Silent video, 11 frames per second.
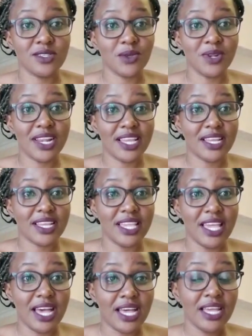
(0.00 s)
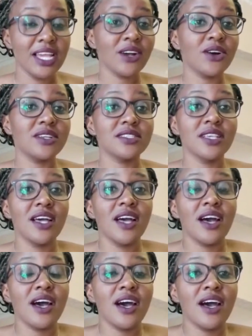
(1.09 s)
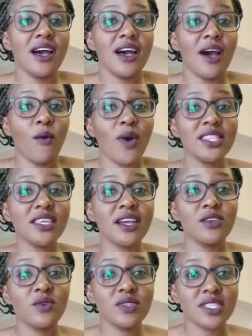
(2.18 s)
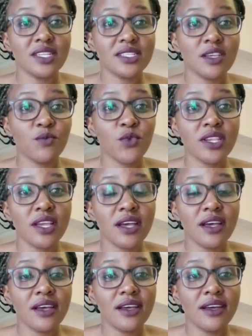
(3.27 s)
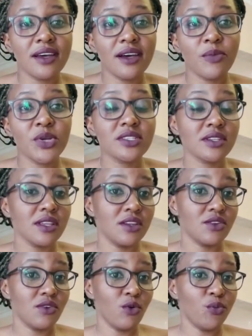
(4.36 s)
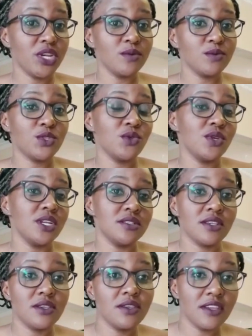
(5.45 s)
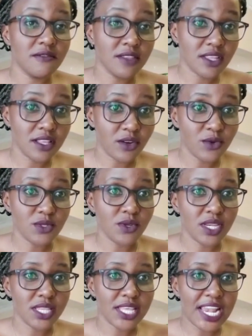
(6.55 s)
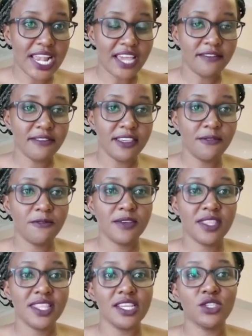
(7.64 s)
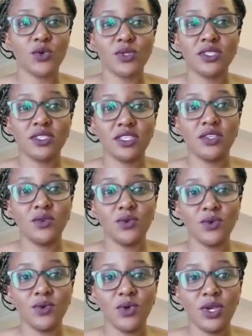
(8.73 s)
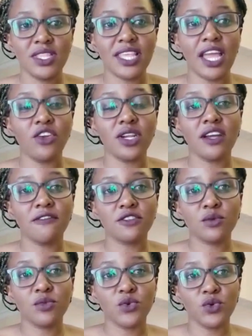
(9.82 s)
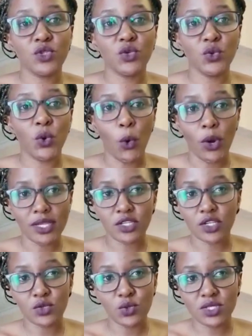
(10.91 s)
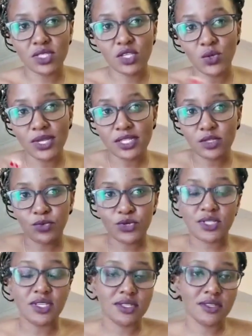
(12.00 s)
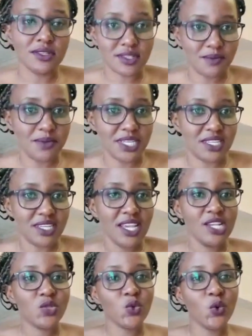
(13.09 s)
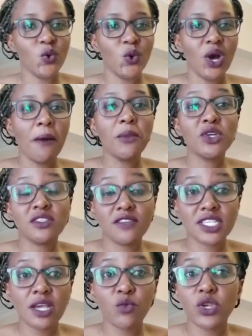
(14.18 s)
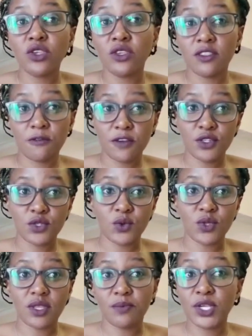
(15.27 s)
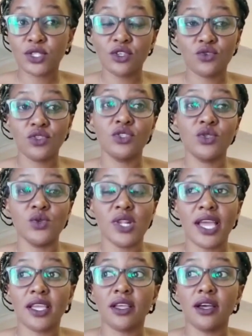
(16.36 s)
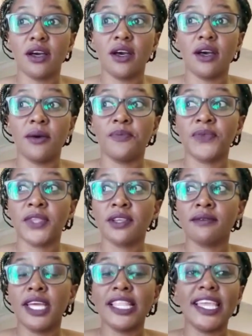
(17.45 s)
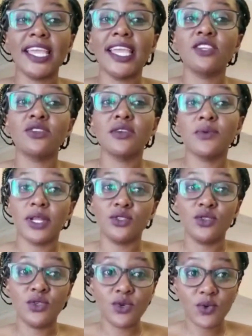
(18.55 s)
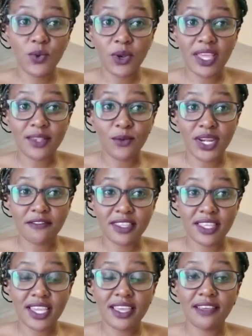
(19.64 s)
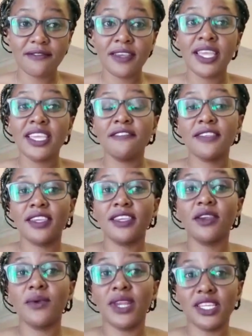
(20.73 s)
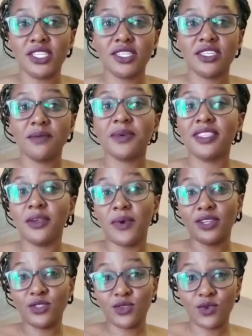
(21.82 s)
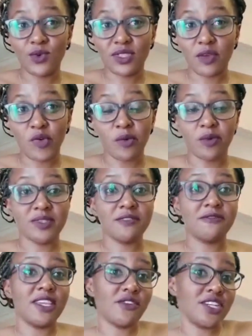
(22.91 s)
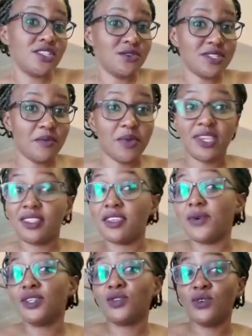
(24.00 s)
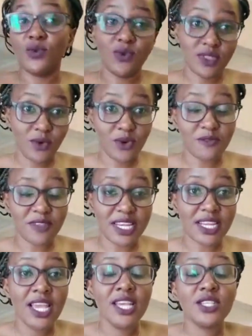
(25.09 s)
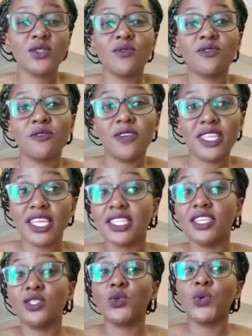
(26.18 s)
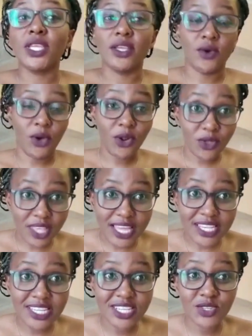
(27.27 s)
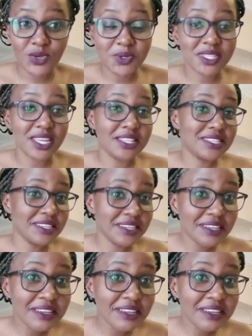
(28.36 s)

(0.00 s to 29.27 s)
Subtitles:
zone, like, yeah, because one thing I know is that someone, a person cannot open up to you and tell you everything that goes on in their life if they don't see you they are not comfortable with you, or they don't see you as a potential somebody. So most of the time when you're in the friend zone, the person treats you like they actually run to you with whatever they have. If they're in a relationship, they run to you with their problems. If they're crushing on somebody, they run to you with all of that. So for the fact that they're doing all of that, it shows that